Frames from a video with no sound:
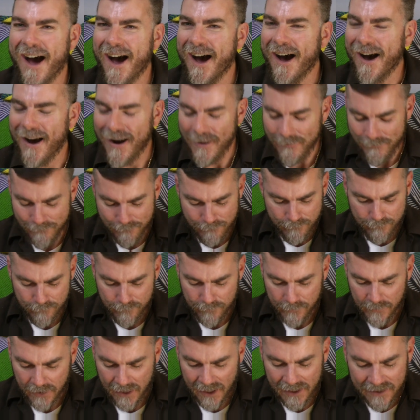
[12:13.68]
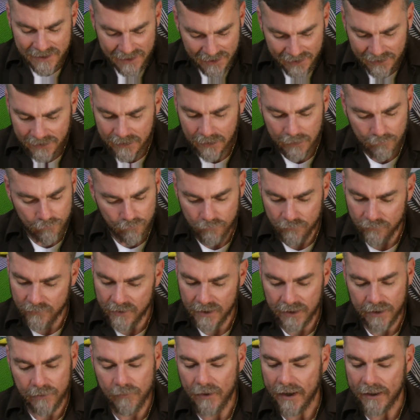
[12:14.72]
Um, again,
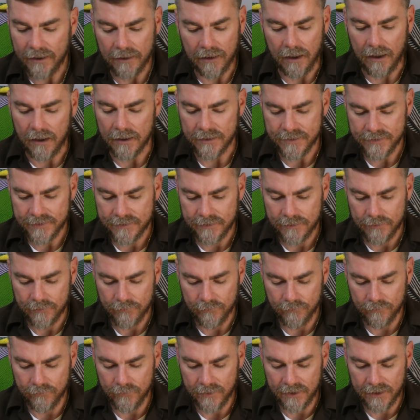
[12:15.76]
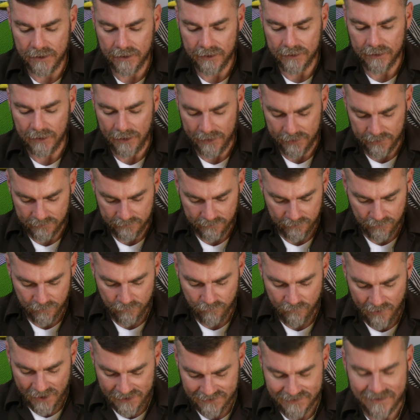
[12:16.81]
really great class, really great,
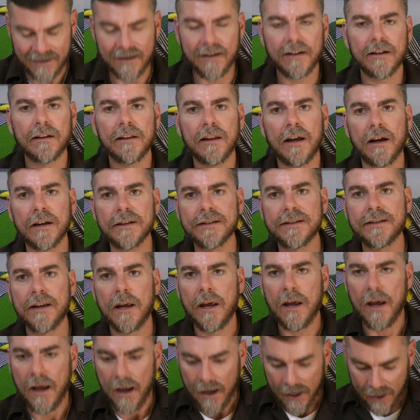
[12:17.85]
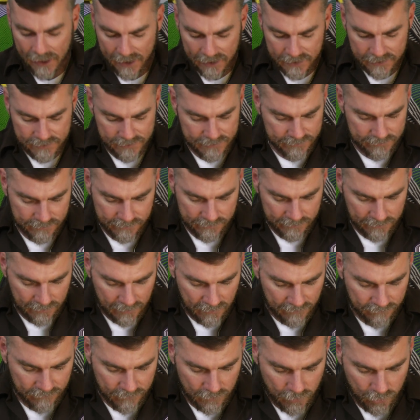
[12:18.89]
great class. And
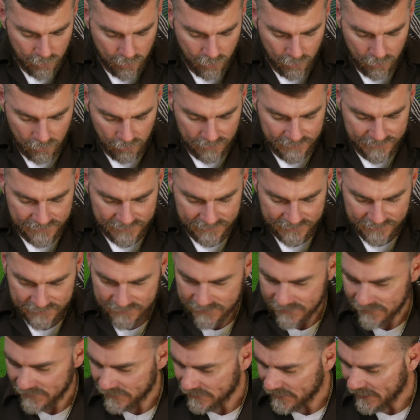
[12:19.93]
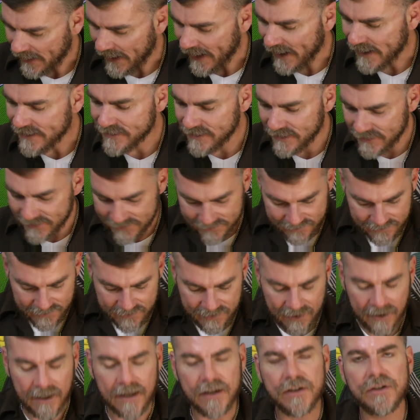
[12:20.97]
of course, as is the
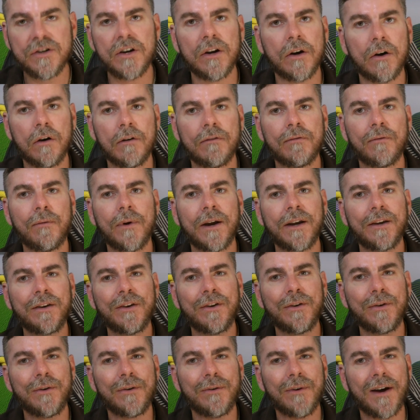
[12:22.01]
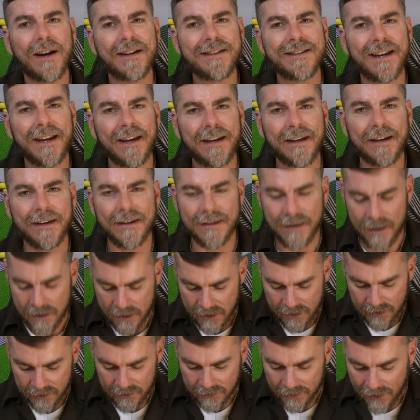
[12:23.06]
danger of when you attend
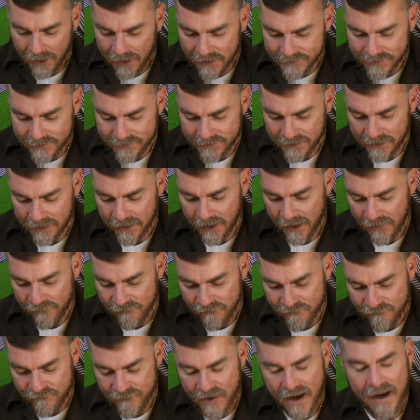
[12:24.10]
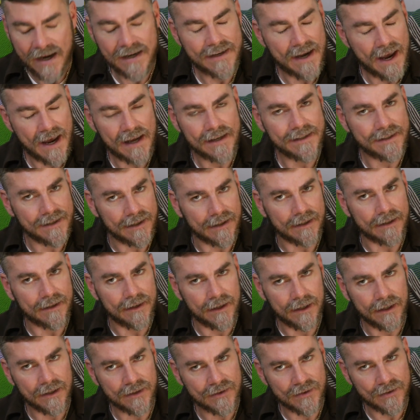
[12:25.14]
classes in a fantastic
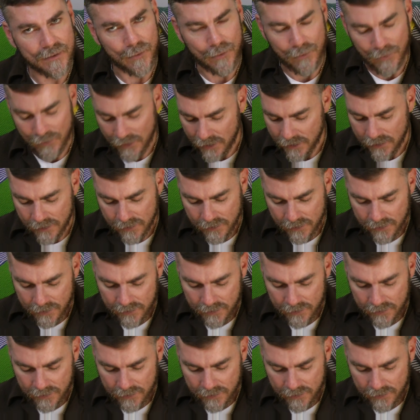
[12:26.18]
knitting store,